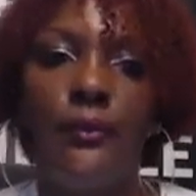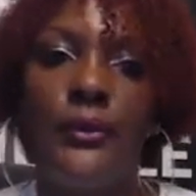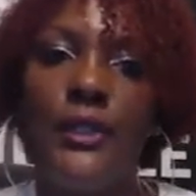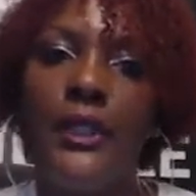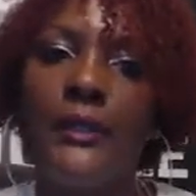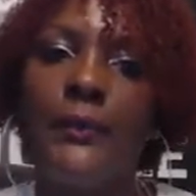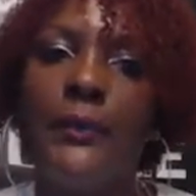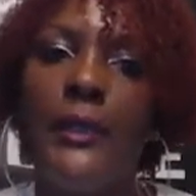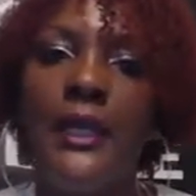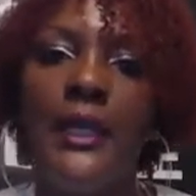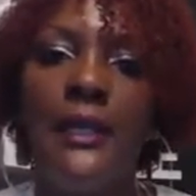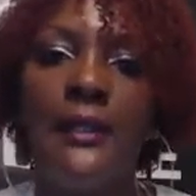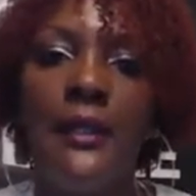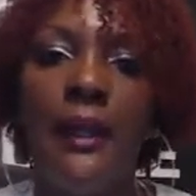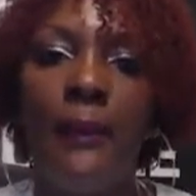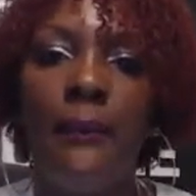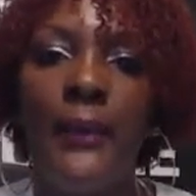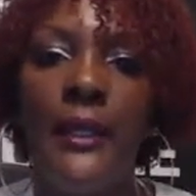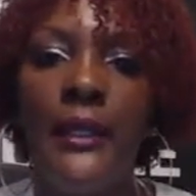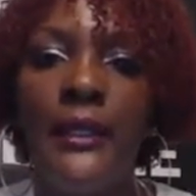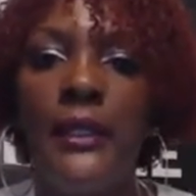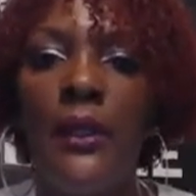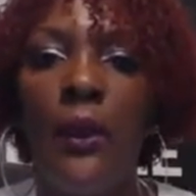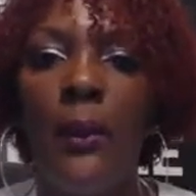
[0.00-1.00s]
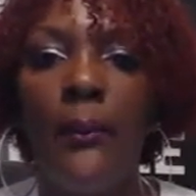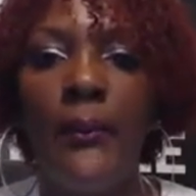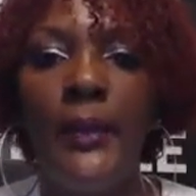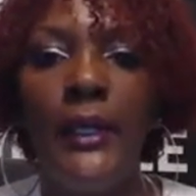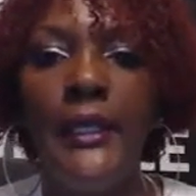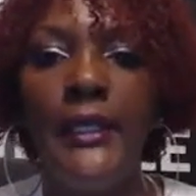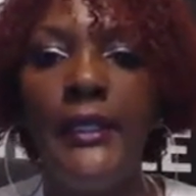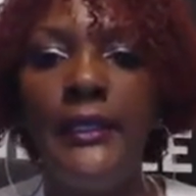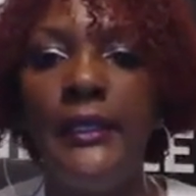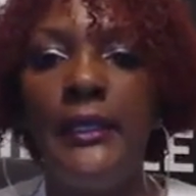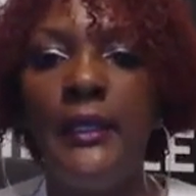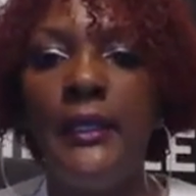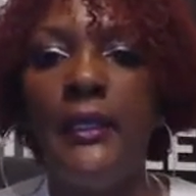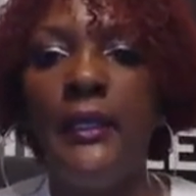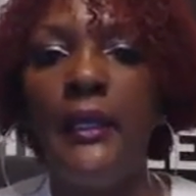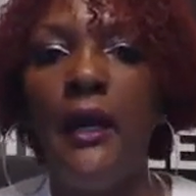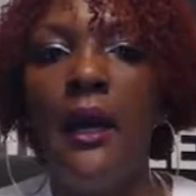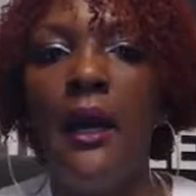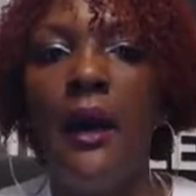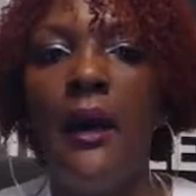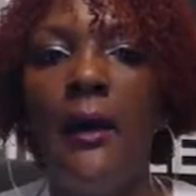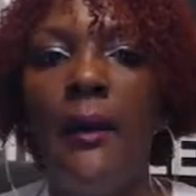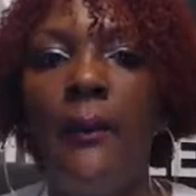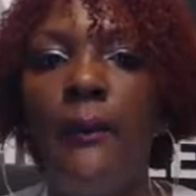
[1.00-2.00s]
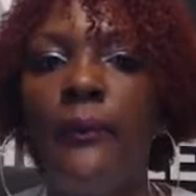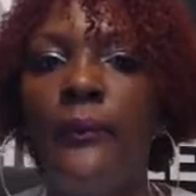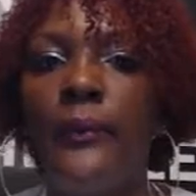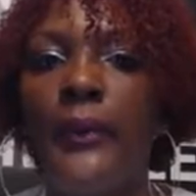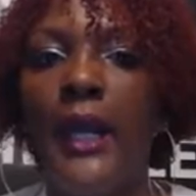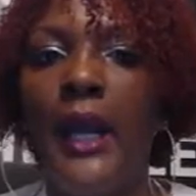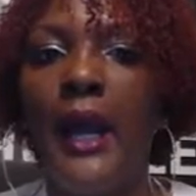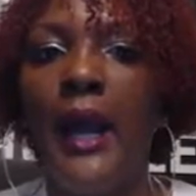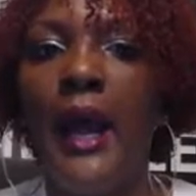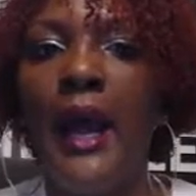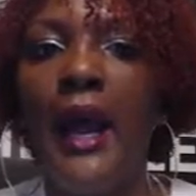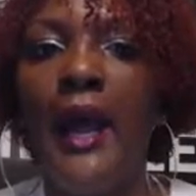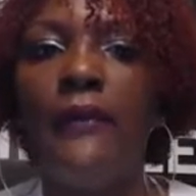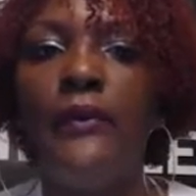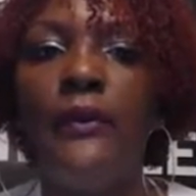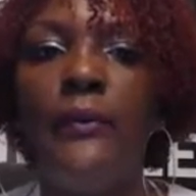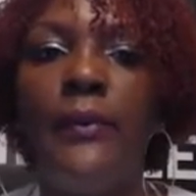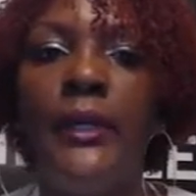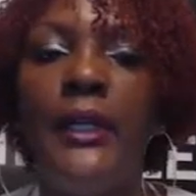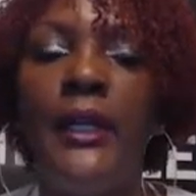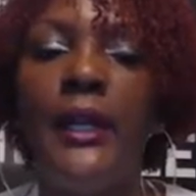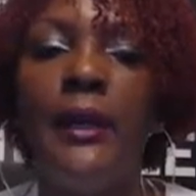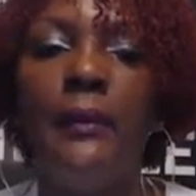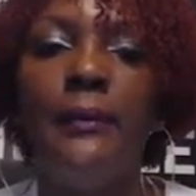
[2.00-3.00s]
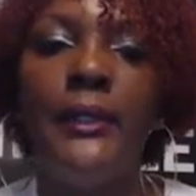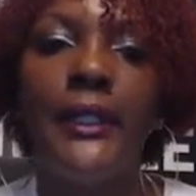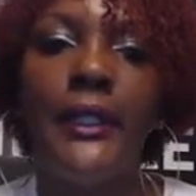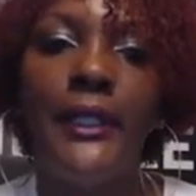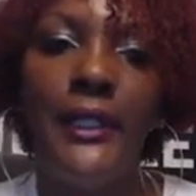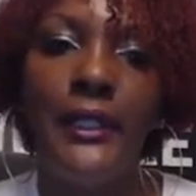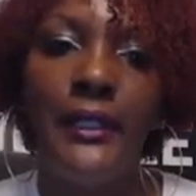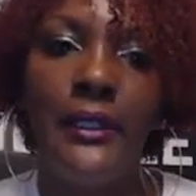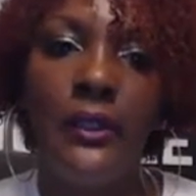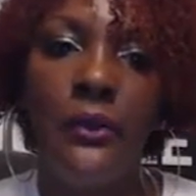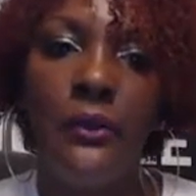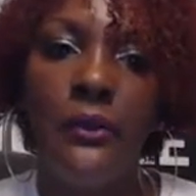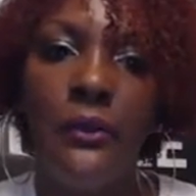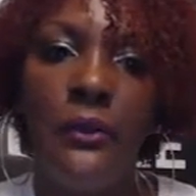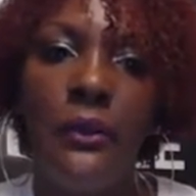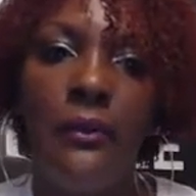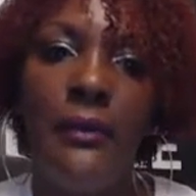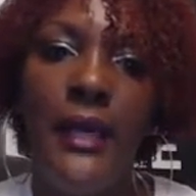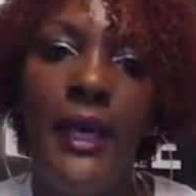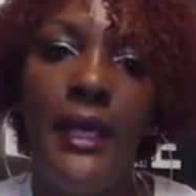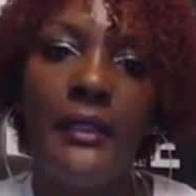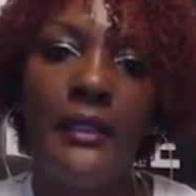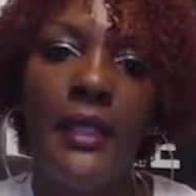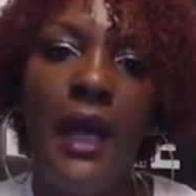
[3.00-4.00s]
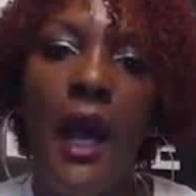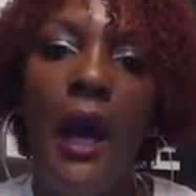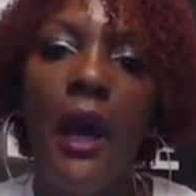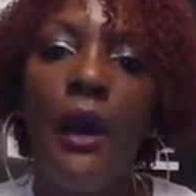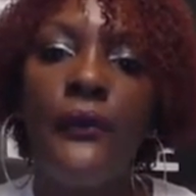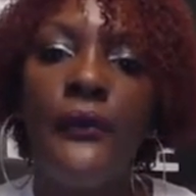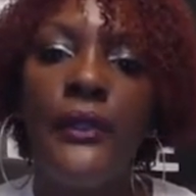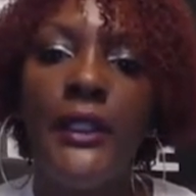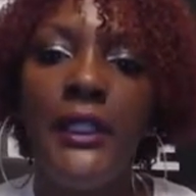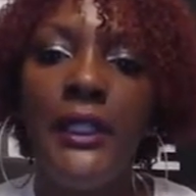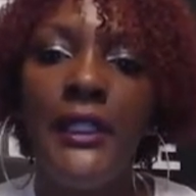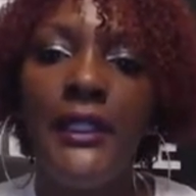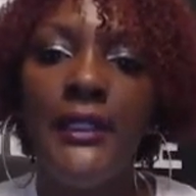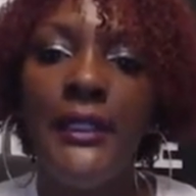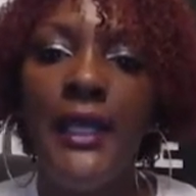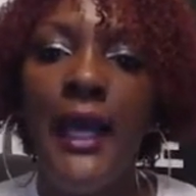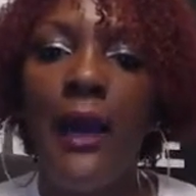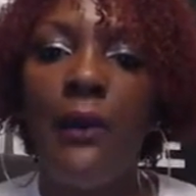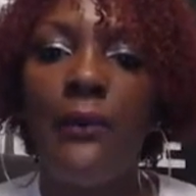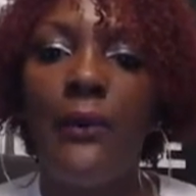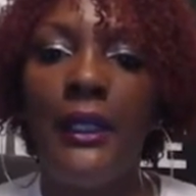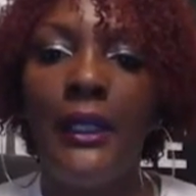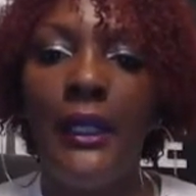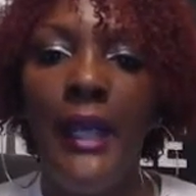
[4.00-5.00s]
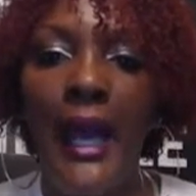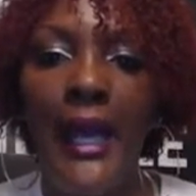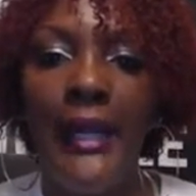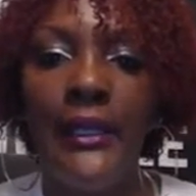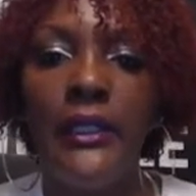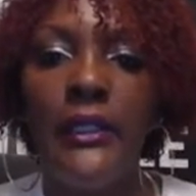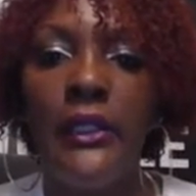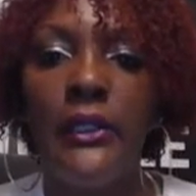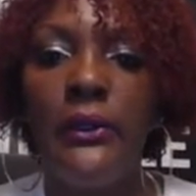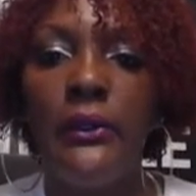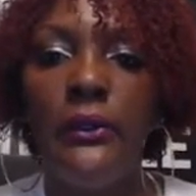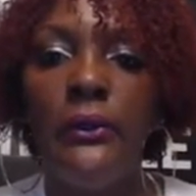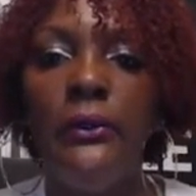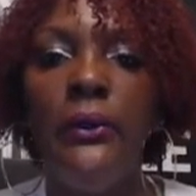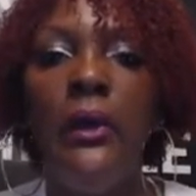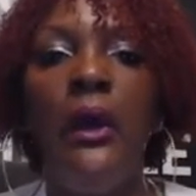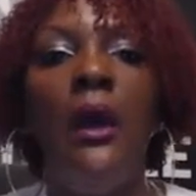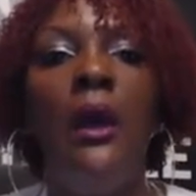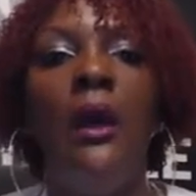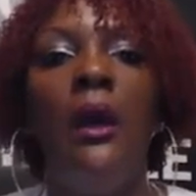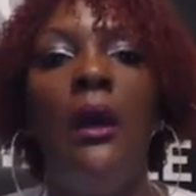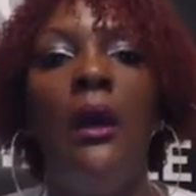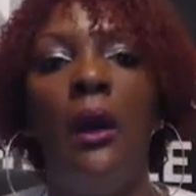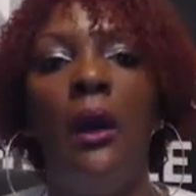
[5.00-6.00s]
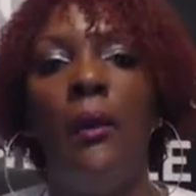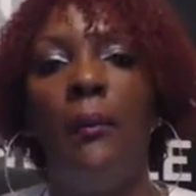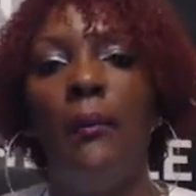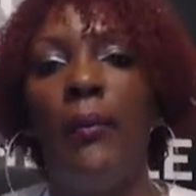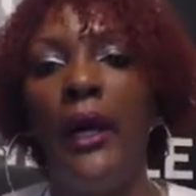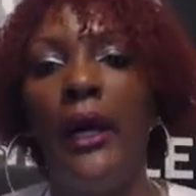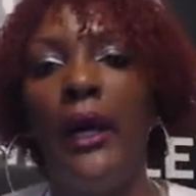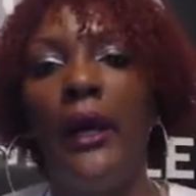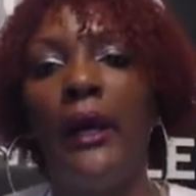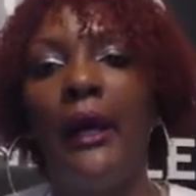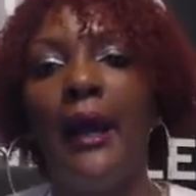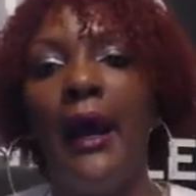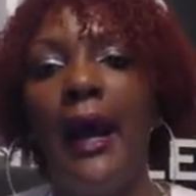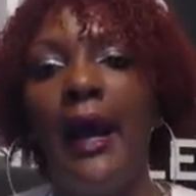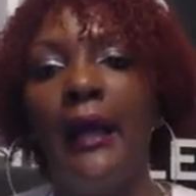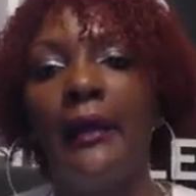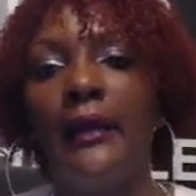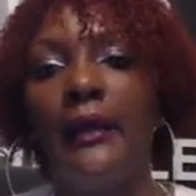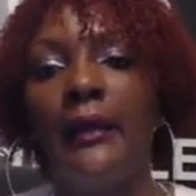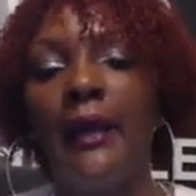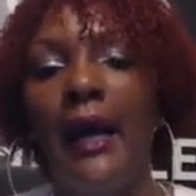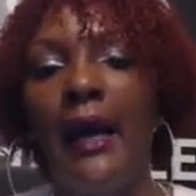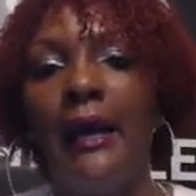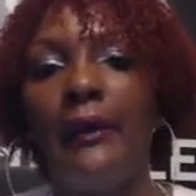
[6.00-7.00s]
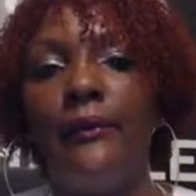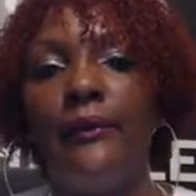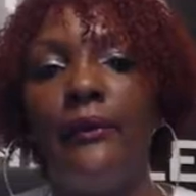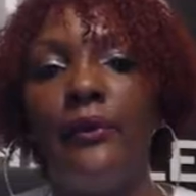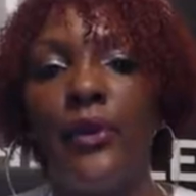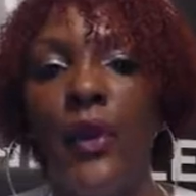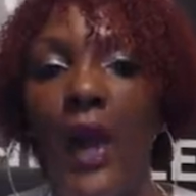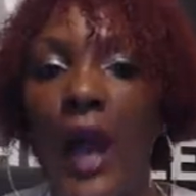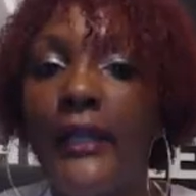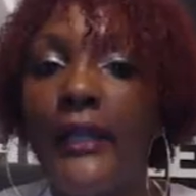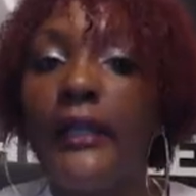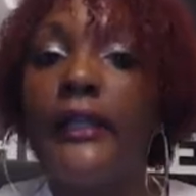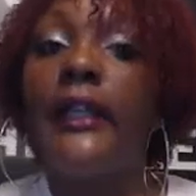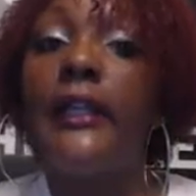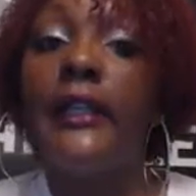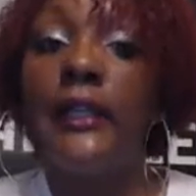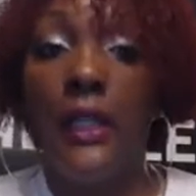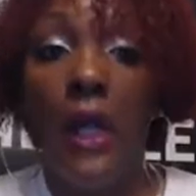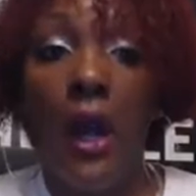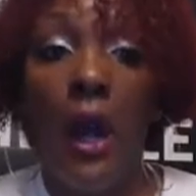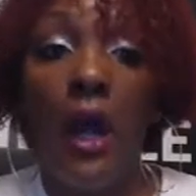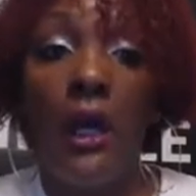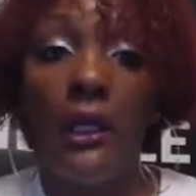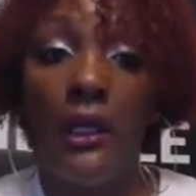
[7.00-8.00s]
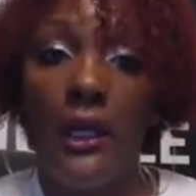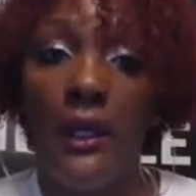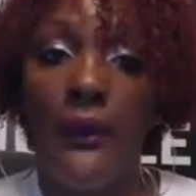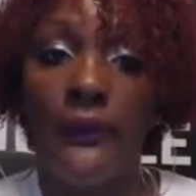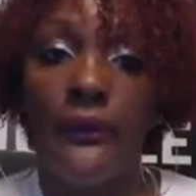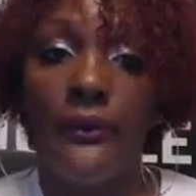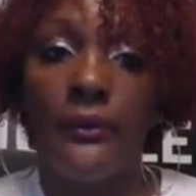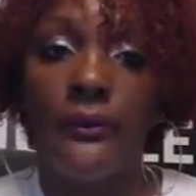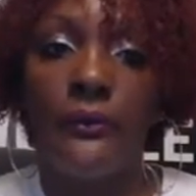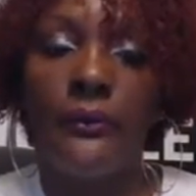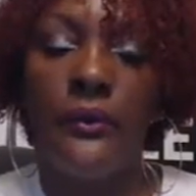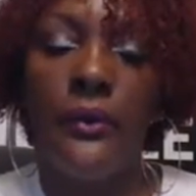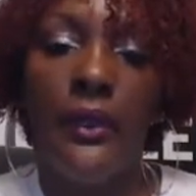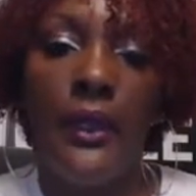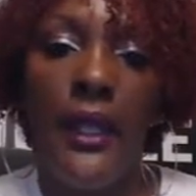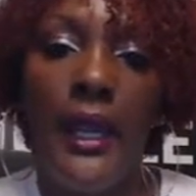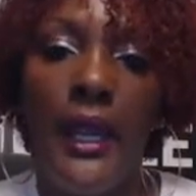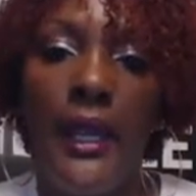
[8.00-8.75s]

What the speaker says: Just because I've been so busy, I haven't been able to get to them as often as I would like to, but I try to get to all of them.